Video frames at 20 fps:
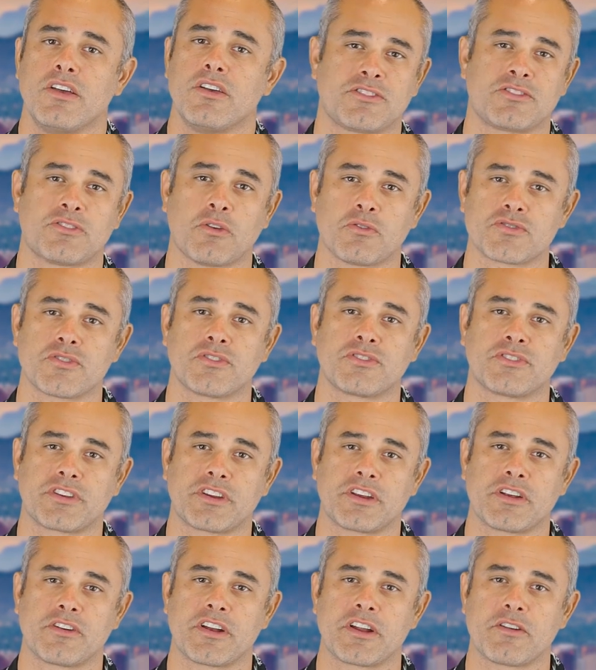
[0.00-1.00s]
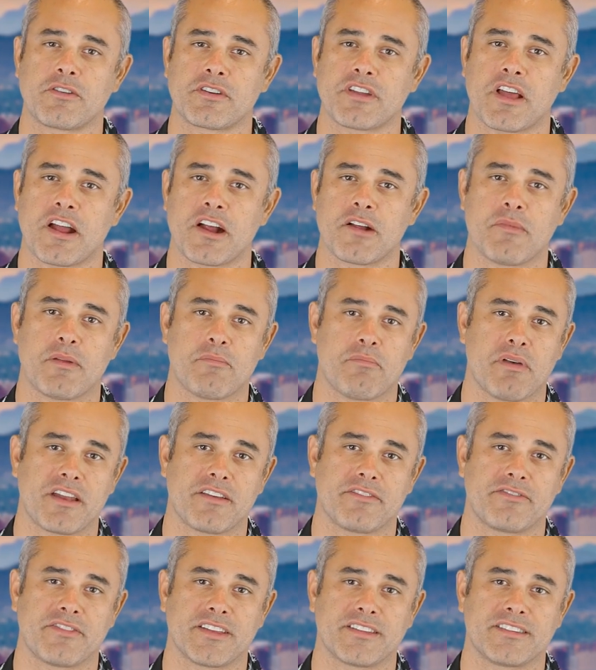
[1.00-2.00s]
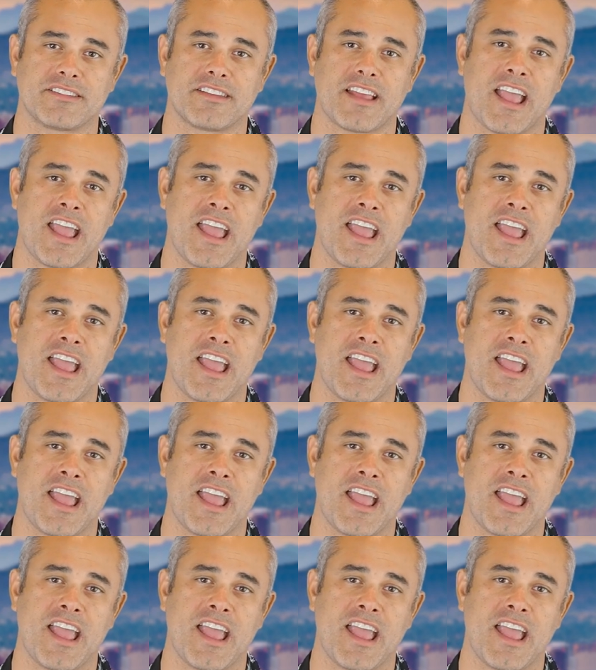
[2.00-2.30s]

Social Security retirement benefits,